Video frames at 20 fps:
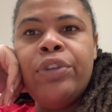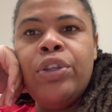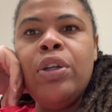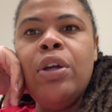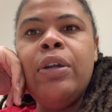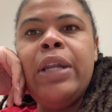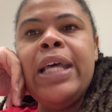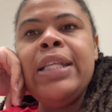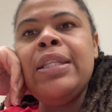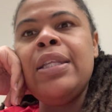
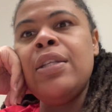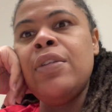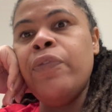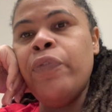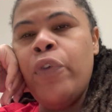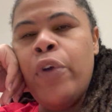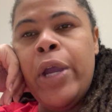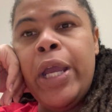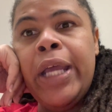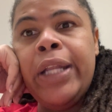That's his
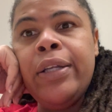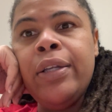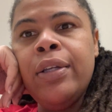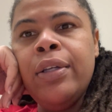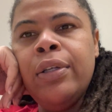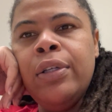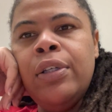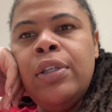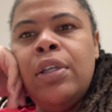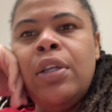friend.
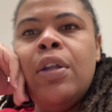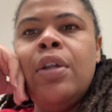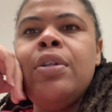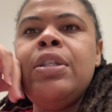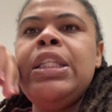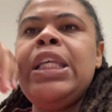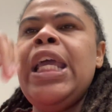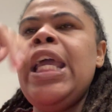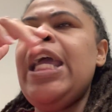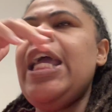You know what
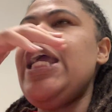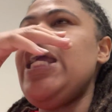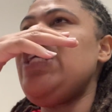I'm saying?